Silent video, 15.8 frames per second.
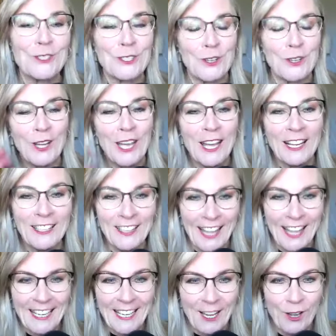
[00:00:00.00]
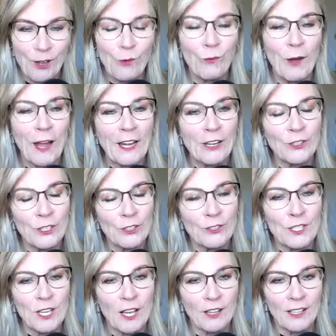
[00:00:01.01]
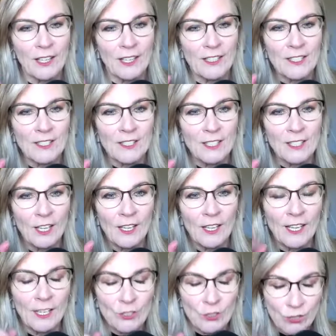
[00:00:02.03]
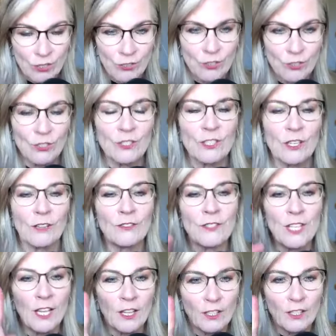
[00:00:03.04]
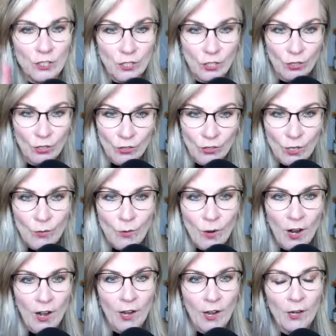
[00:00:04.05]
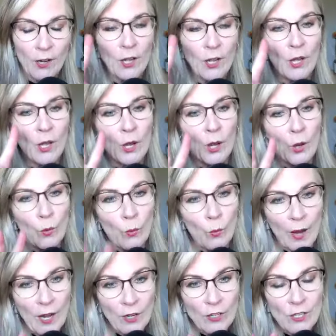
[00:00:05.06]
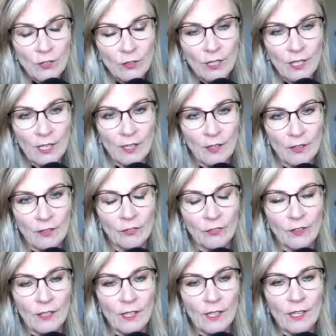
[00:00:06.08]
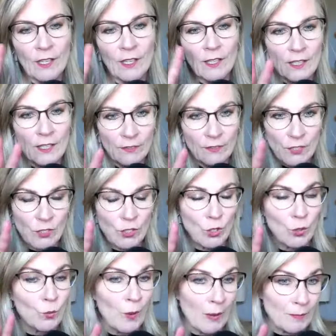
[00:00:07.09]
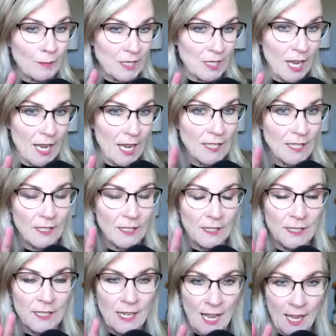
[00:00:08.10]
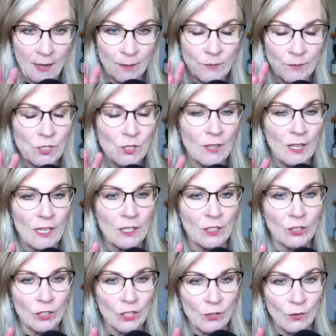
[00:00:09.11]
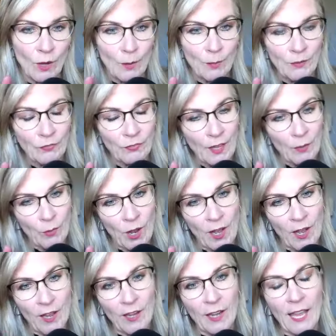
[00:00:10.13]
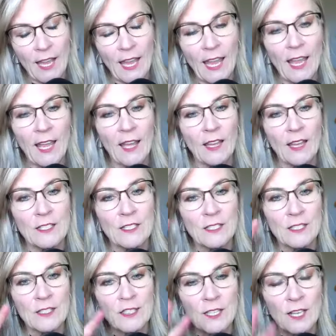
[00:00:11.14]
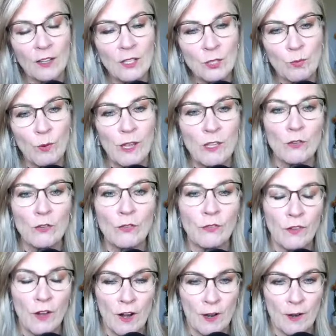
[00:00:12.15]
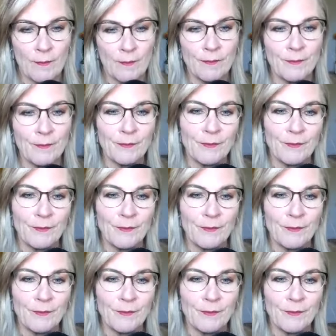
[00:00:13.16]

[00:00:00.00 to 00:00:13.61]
So, Glenna, why don't you introduce yourself, tell us who you are, where you live, give us your website name so they can look you up if they want, and tell us what you farm.